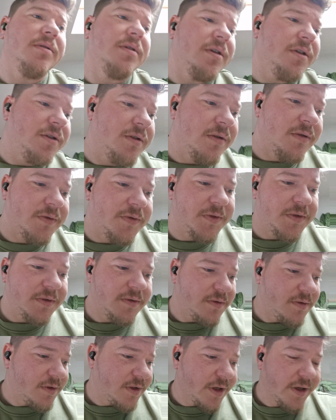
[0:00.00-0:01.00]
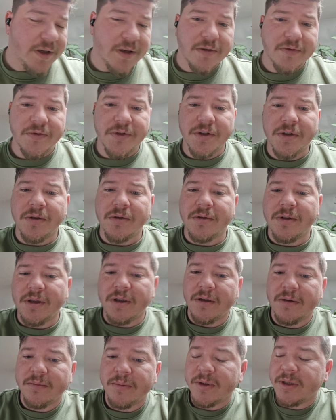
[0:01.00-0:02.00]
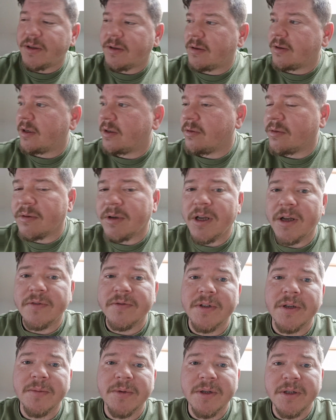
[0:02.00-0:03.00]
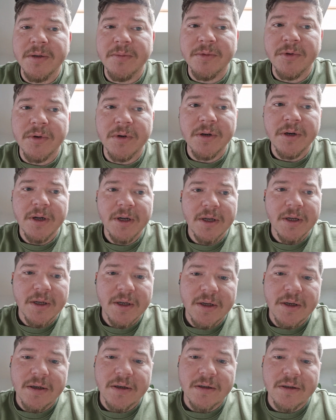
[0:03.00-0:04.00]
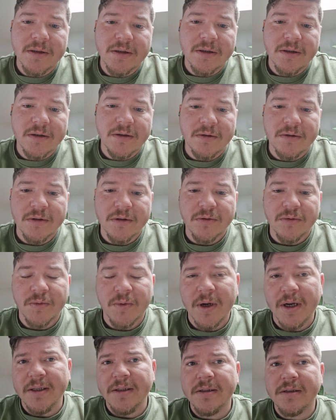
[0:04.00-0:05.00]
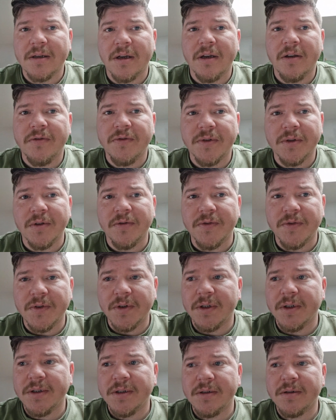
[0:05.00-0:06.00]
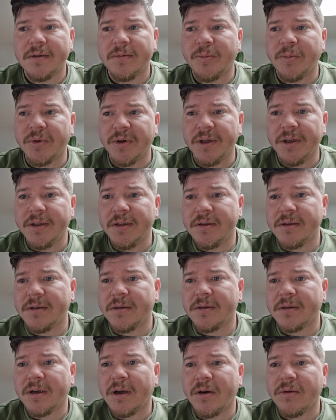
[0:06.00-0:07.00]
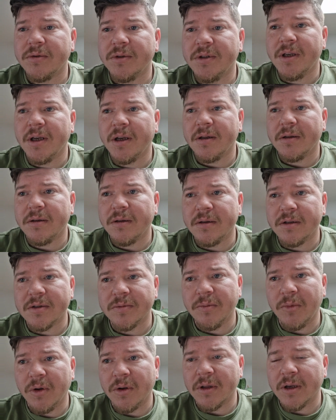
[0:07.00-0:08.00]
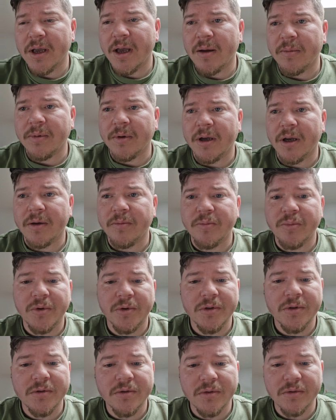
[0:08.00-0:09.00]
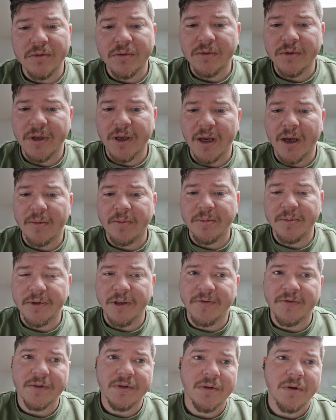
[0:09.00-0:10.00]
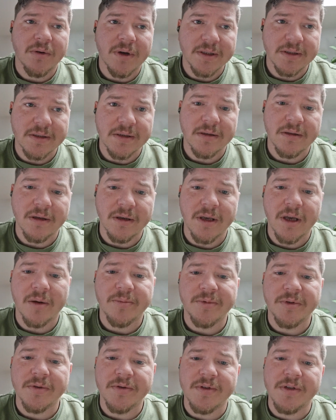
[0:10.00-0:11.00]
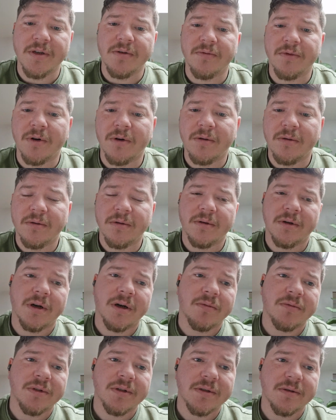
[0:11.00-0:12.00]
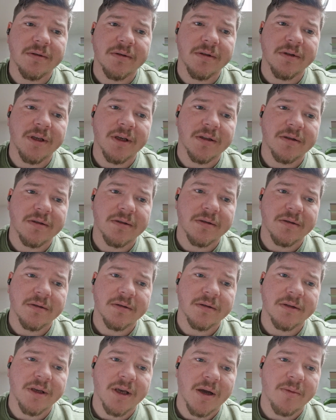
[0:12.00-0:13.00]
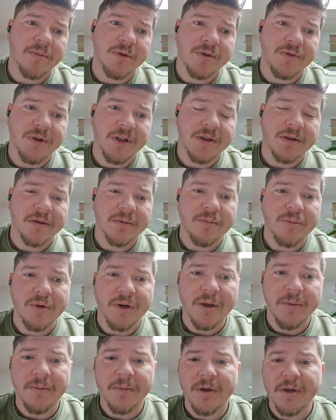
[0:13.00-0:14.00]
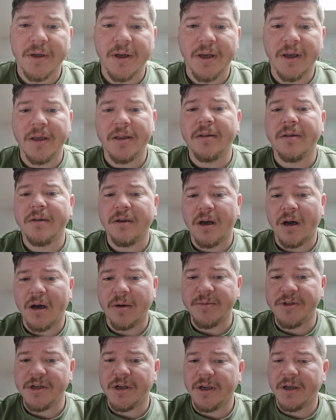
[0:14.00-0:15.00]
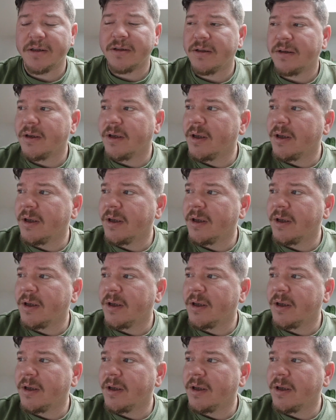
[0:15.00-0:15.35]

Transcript: I should have taken a video then, but I don't have them anymore. On the right side for the first prints, I get a small gap, like 0.2 gap. Even though I set the gap to 0, I would get a gap between the brim and the object,